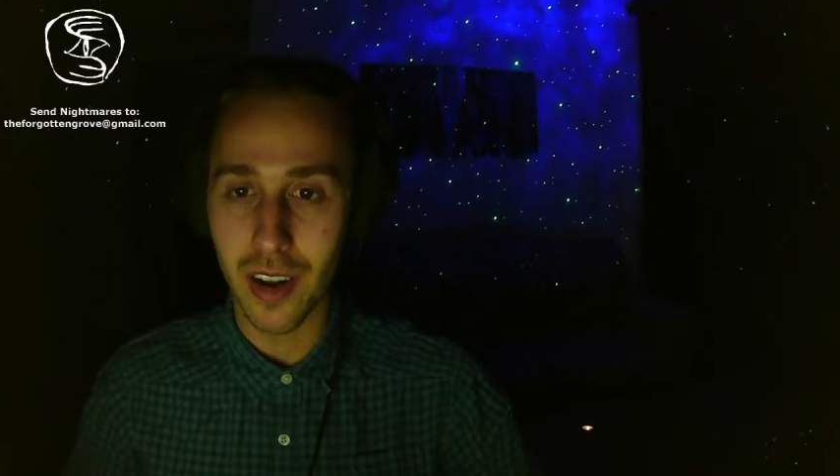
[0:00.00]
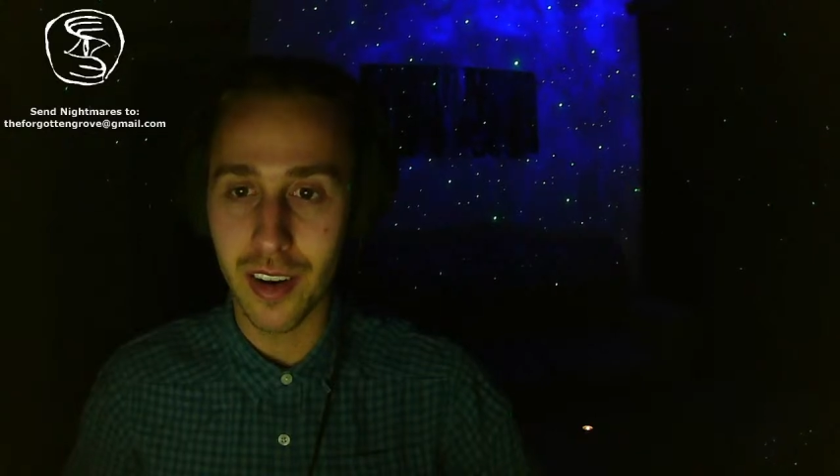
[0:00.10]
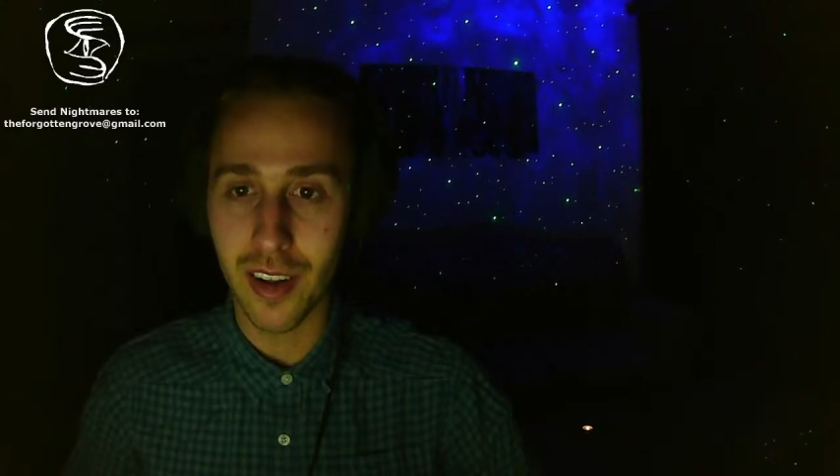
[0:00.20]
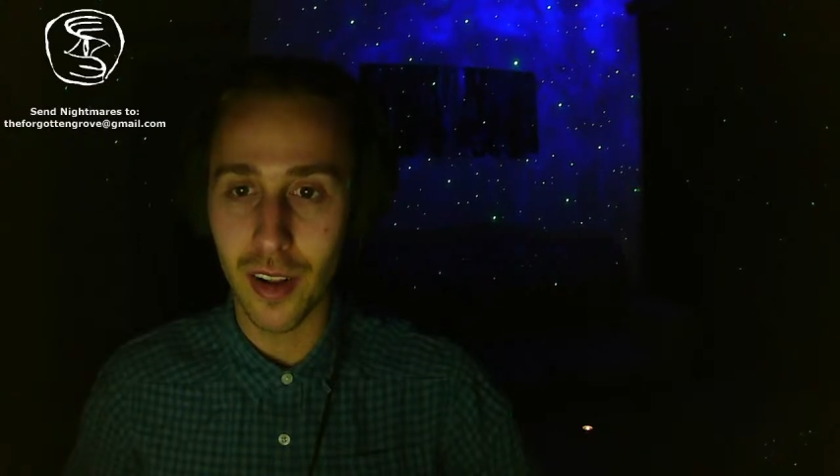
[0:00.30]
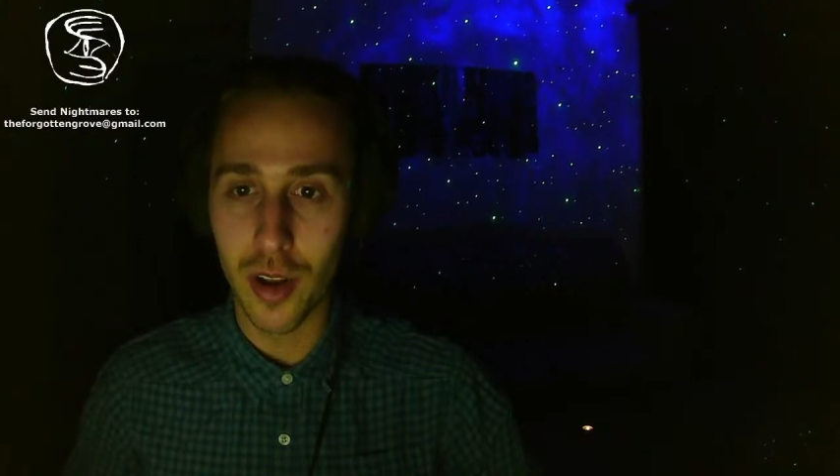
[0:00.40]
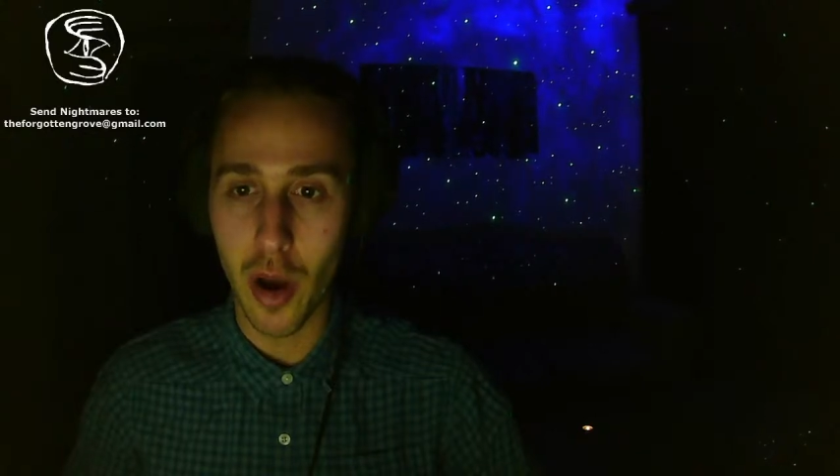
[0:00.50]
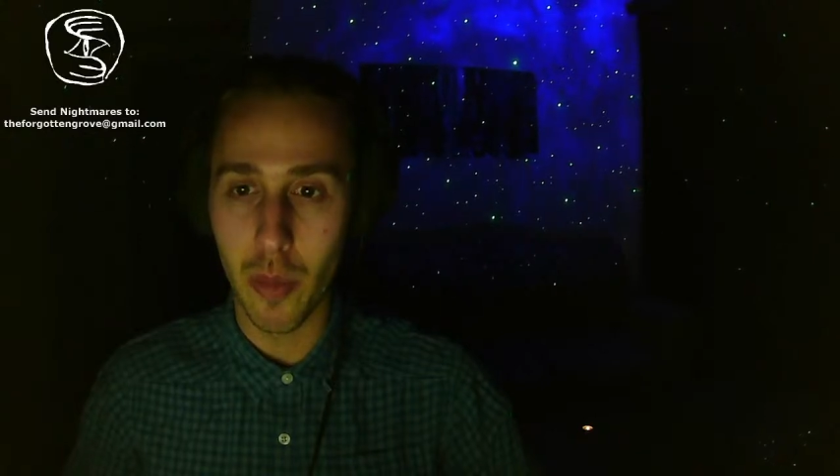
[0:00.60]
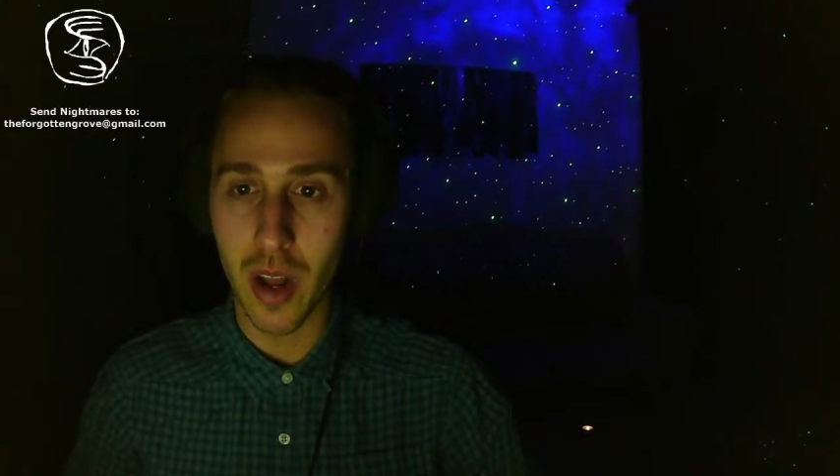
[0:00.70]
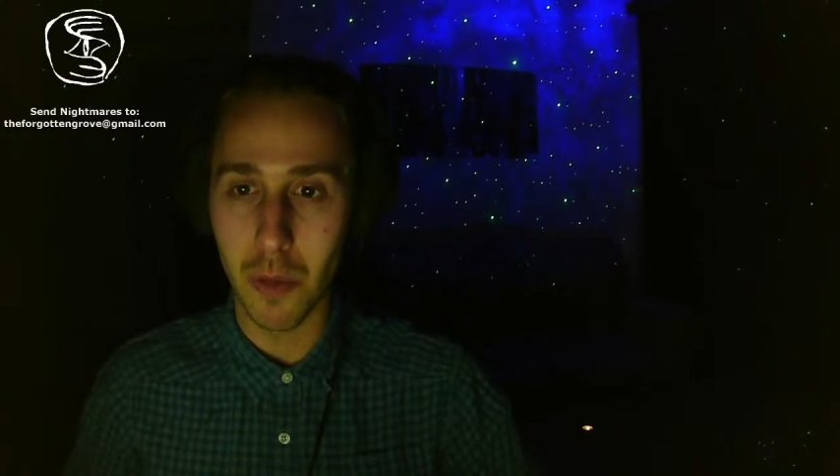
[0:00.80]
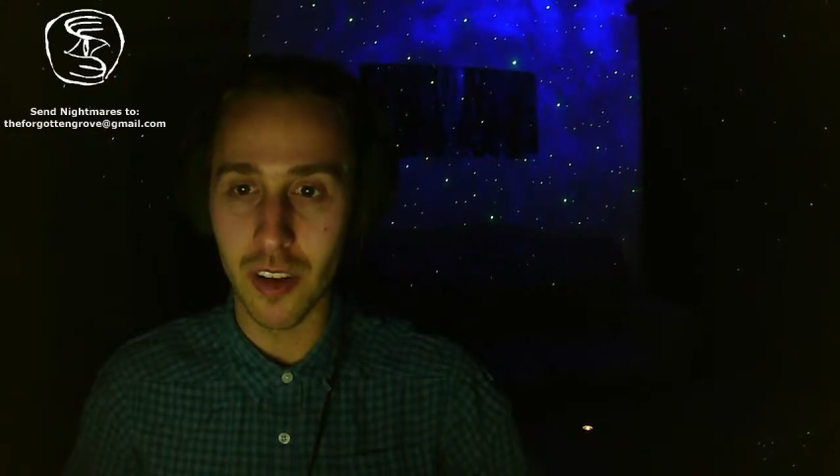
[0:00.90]
until
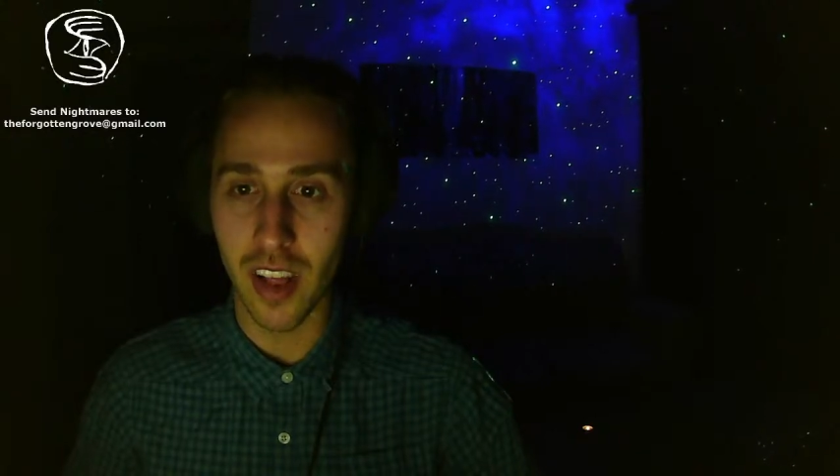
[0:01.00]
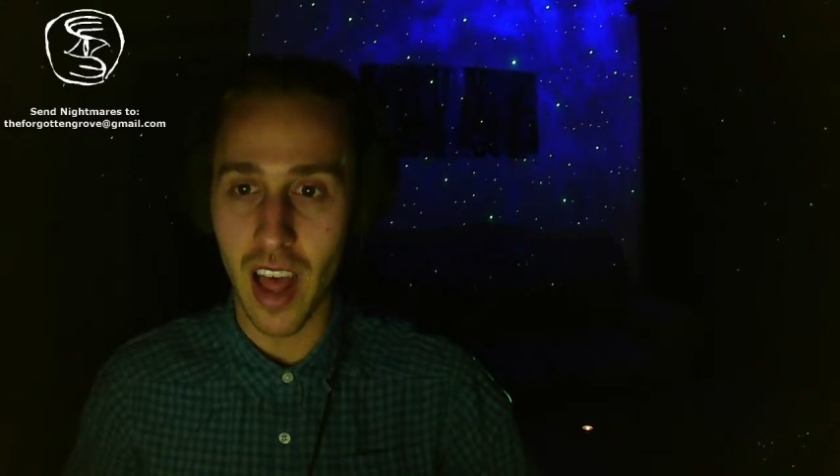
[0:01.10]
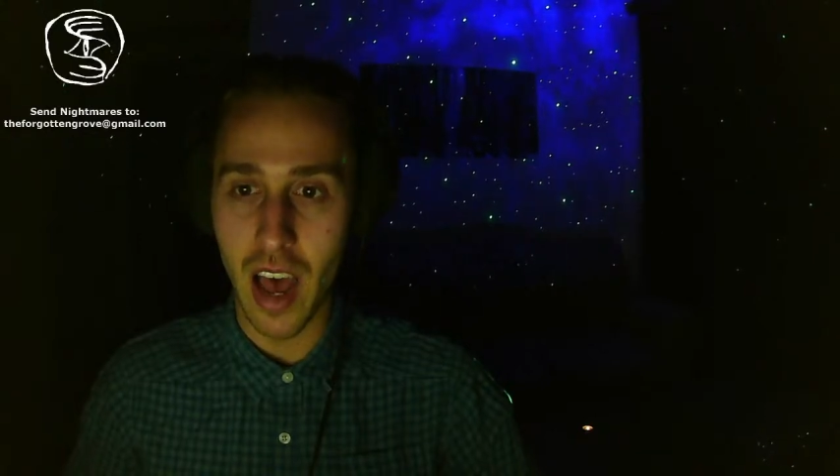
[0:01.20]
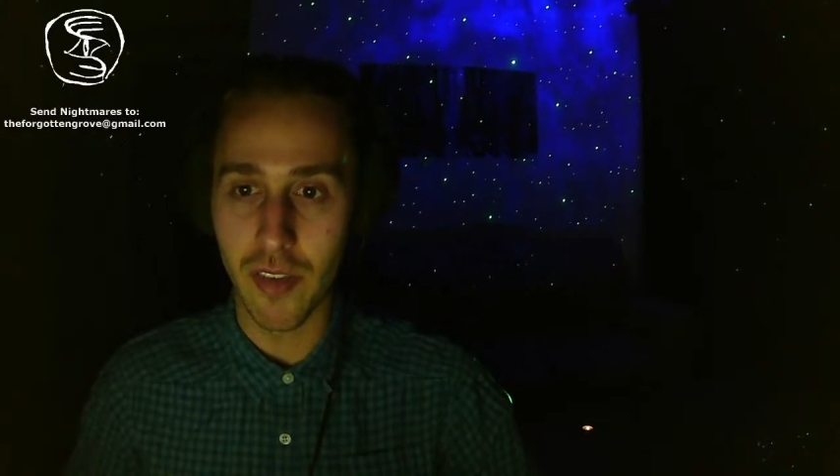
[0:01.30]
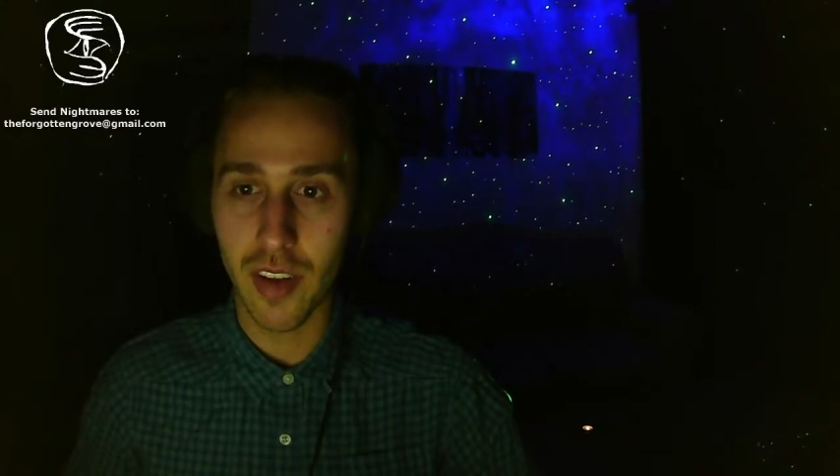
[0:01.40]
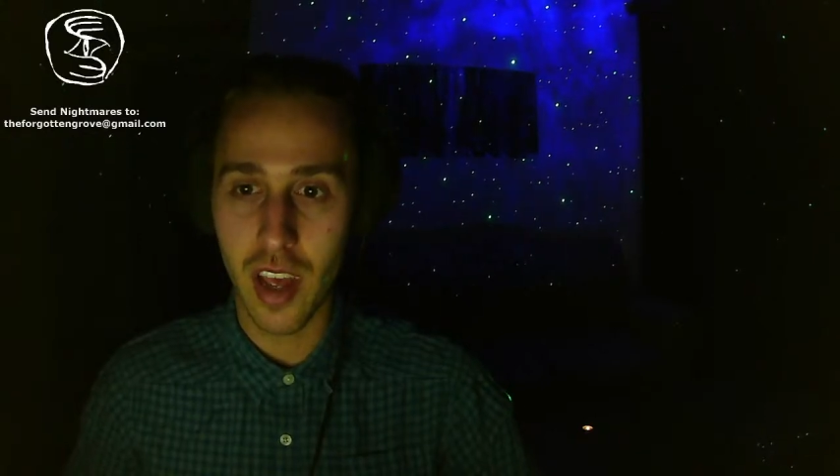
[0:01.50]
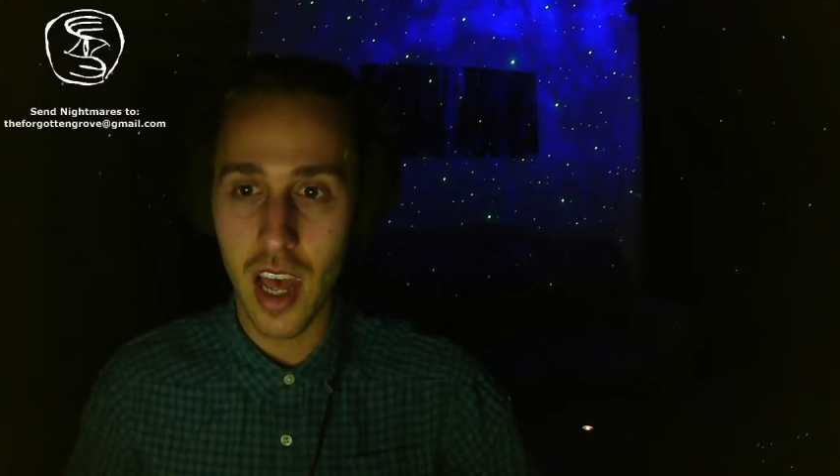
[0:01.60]
nobody was left.